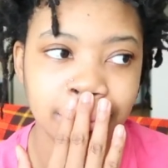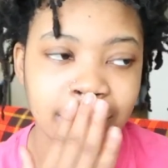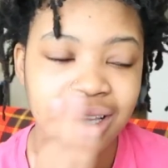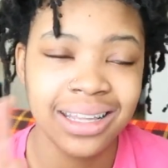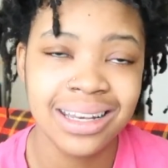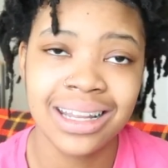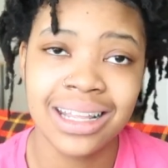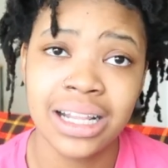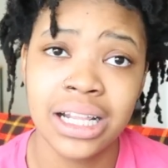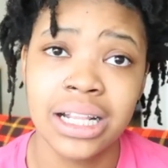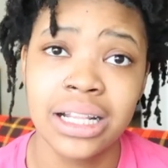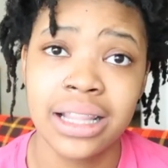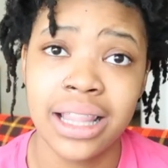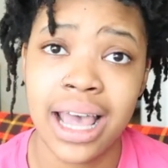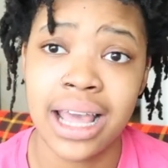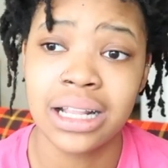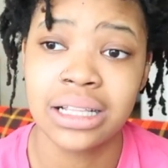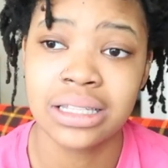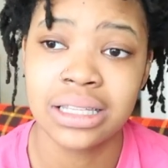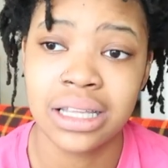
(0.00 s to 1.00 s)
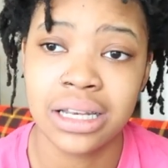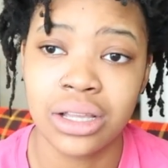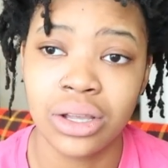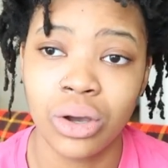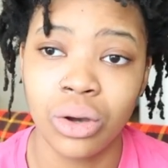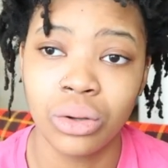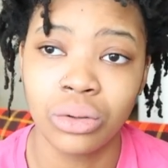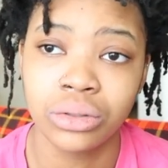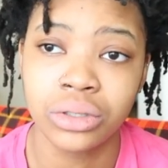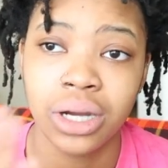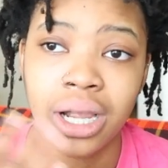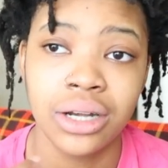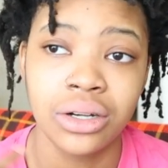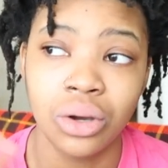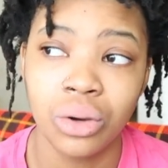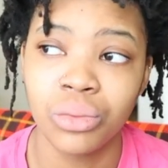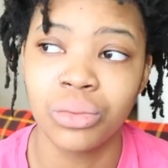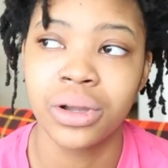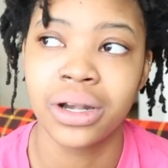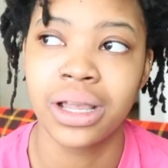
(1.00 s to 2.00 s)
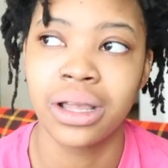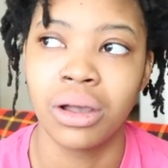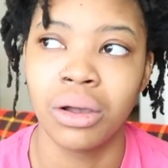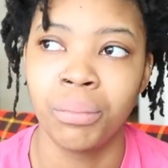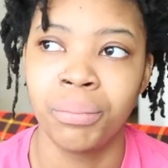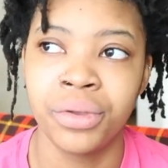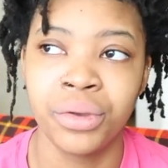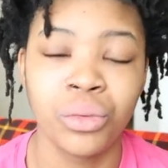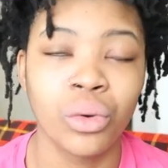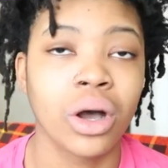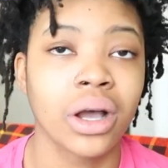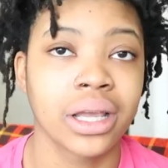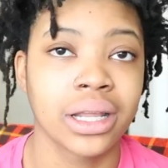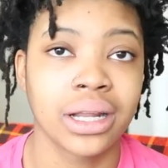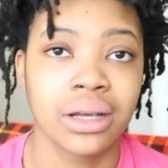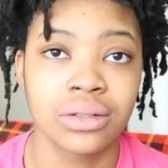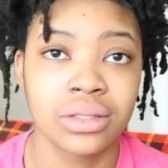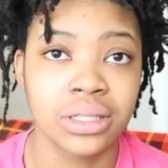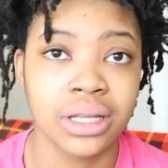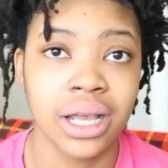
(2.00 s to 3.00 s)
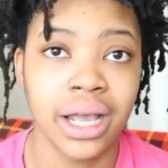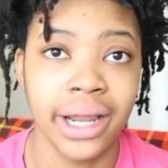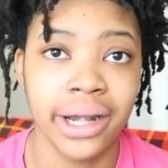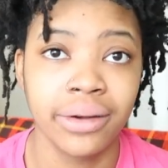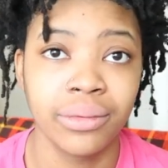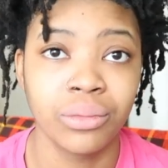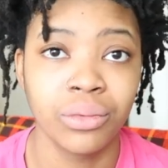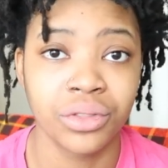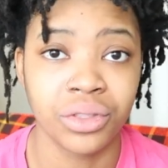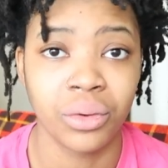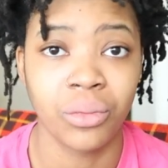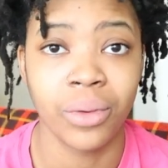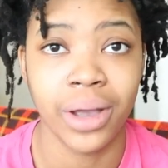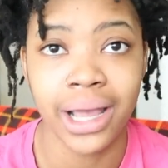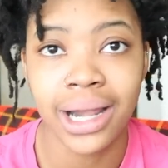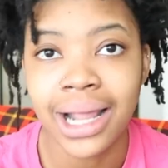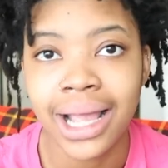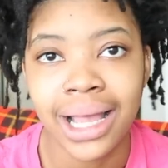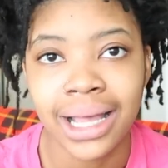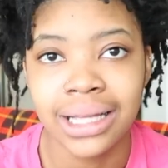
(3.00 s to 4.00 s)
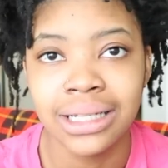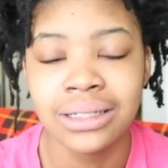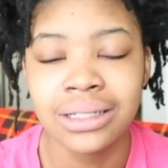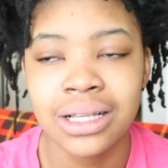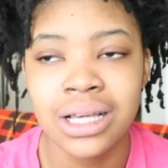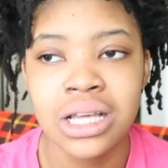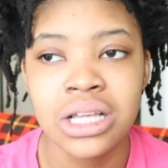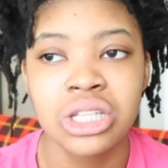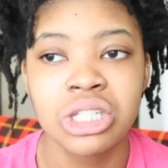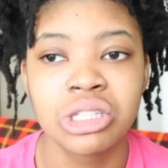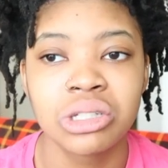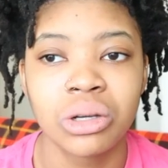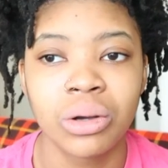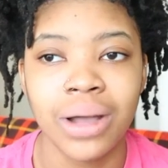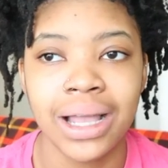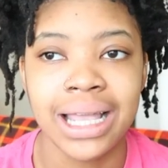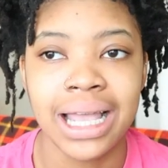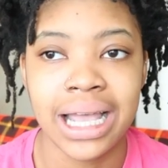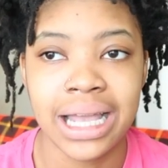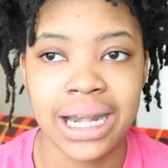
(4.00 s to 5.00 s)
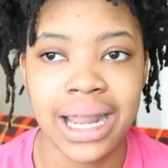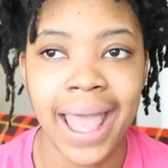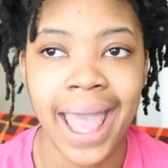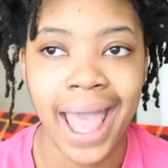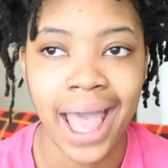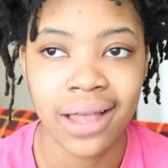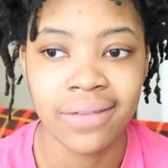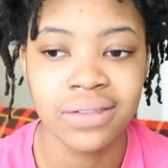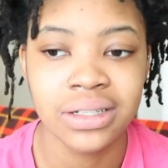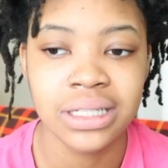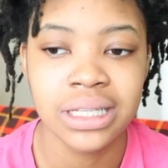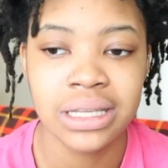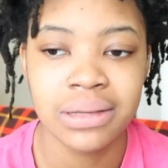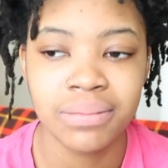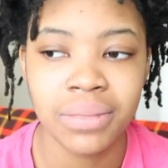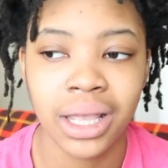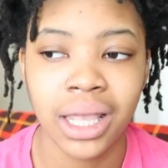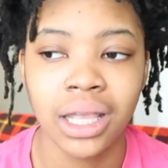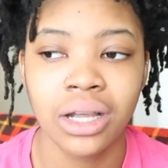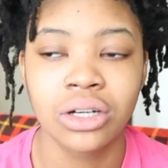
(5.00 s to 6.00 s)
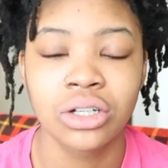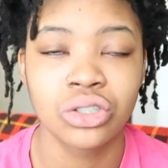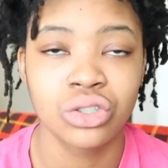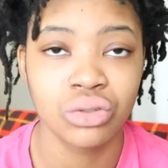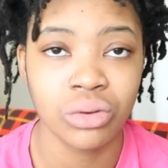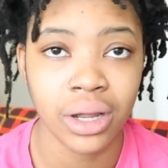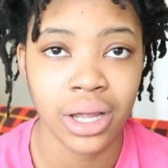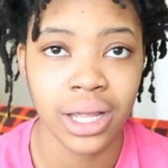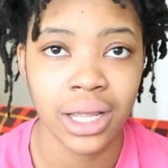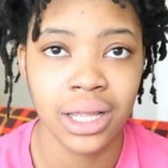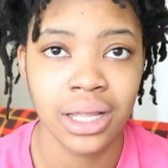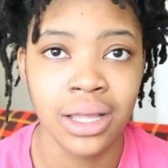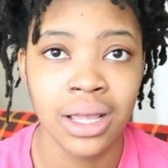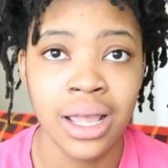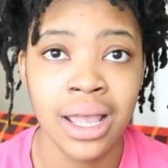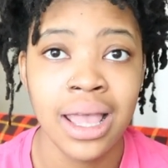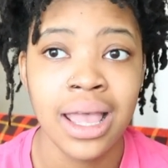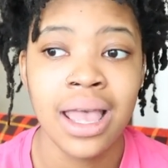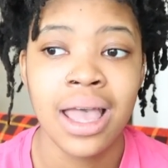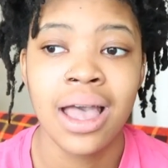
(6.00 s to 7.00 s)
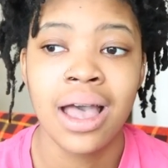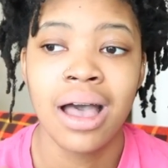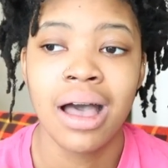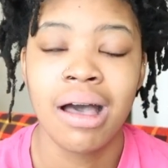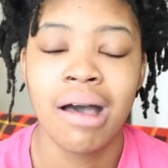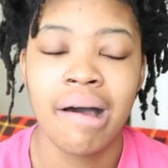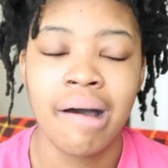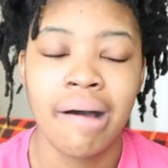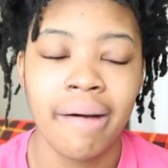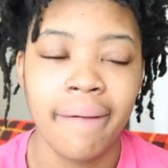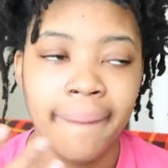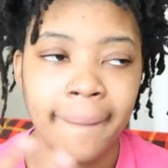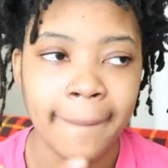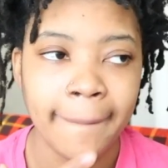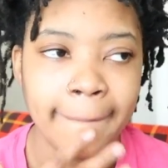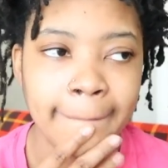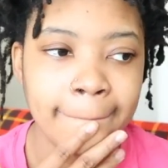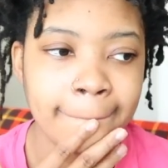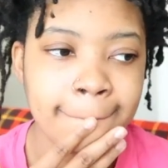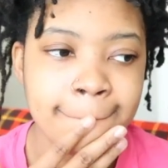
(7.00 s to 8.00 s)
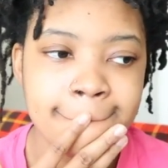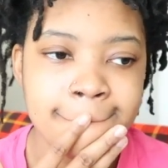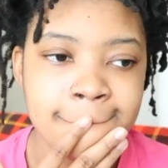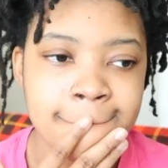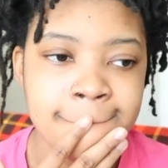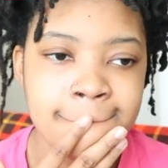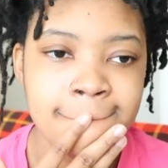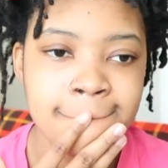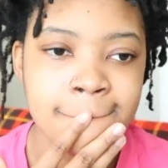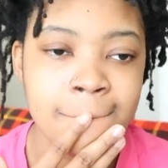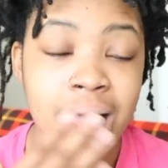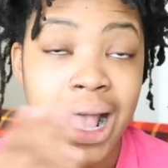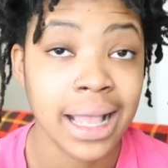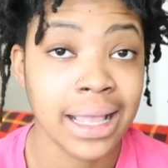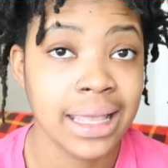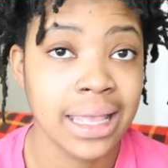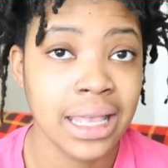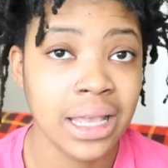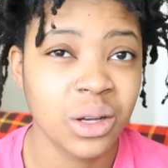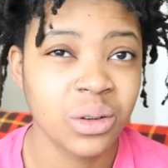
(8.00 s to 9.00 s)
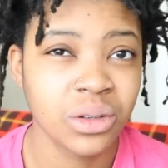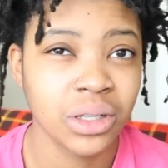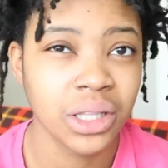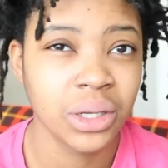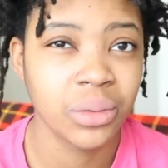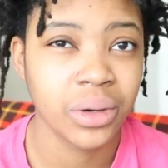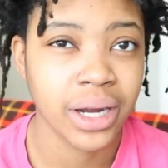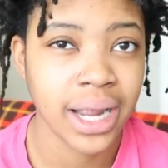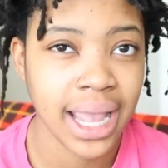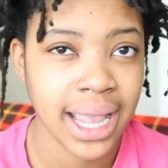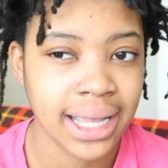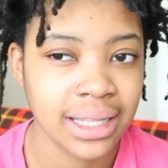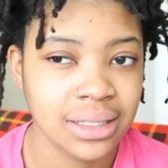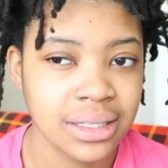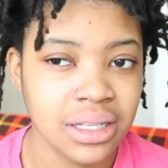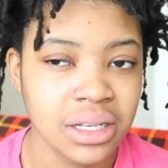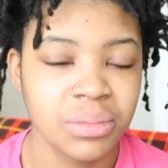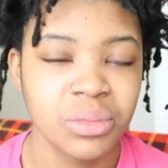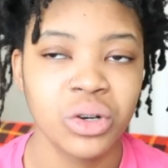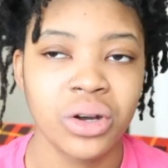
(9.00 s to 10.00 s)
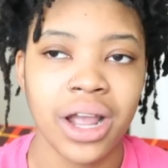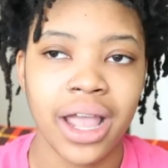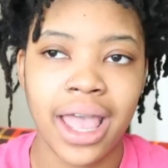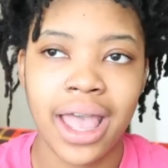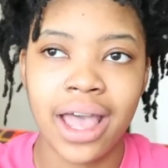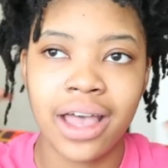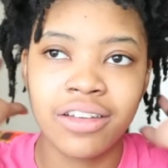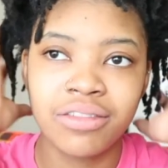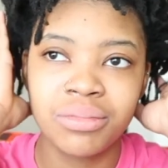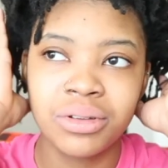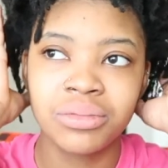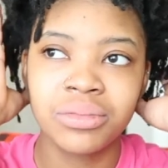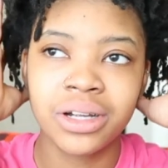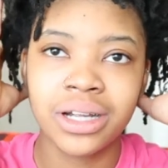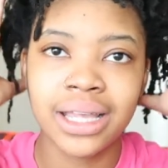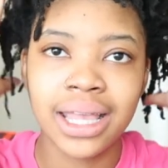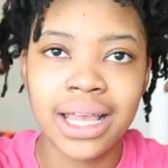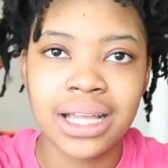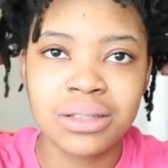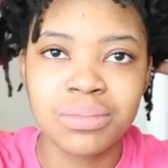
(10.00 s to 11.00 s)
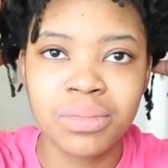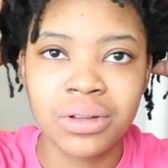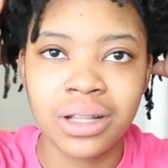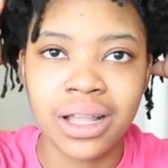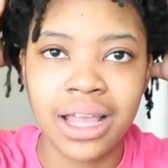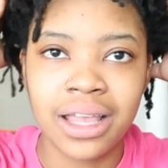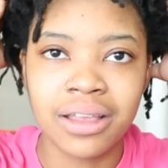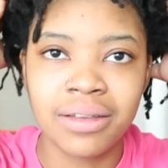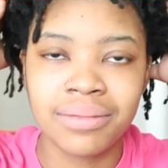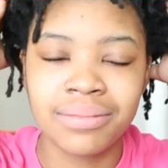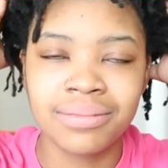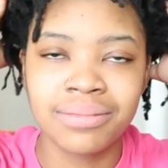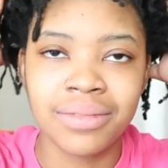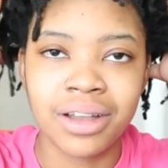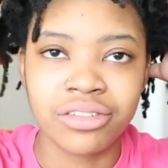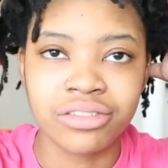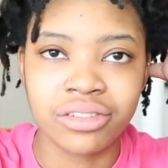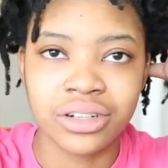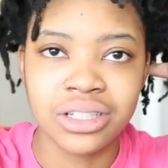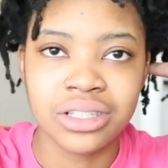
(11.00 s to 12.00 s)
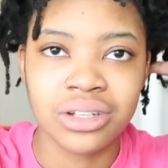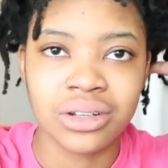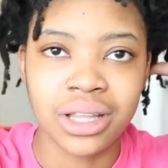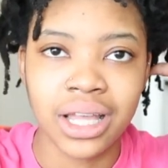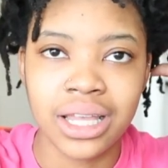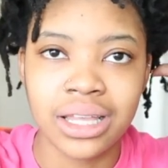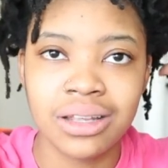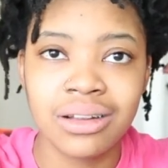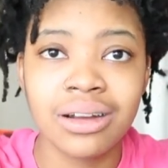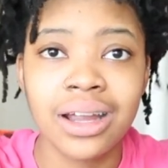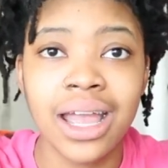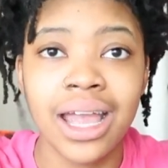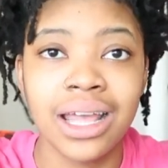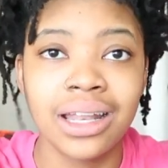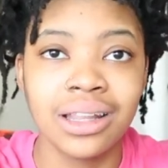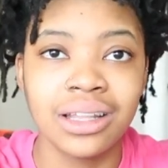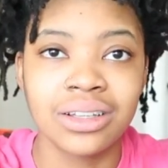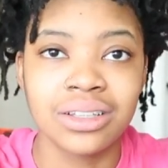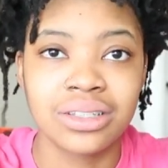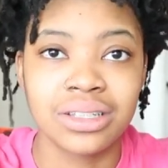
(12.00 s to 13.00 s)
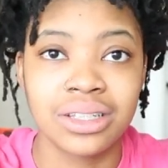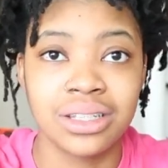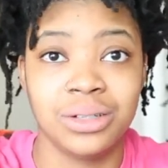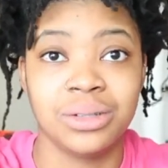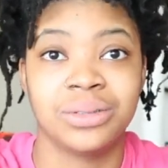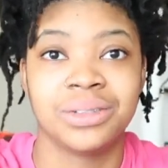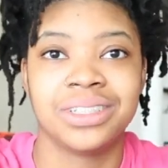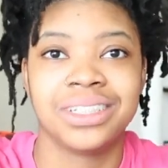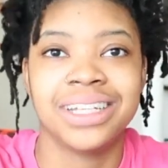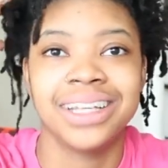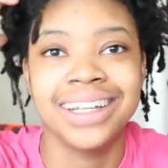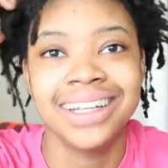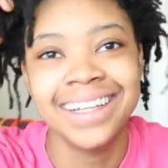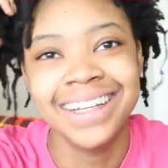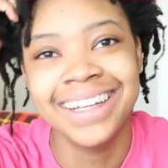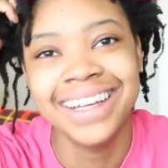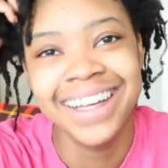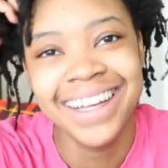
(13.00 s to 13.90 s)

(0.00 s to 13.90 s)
and that it's getting colder, I don't want to be walking outside with a wet head, so I kind of have to keep my hair dry. I can't really wear hats anymore. I have been wearing hats, but like my friends are like, your head looks huge.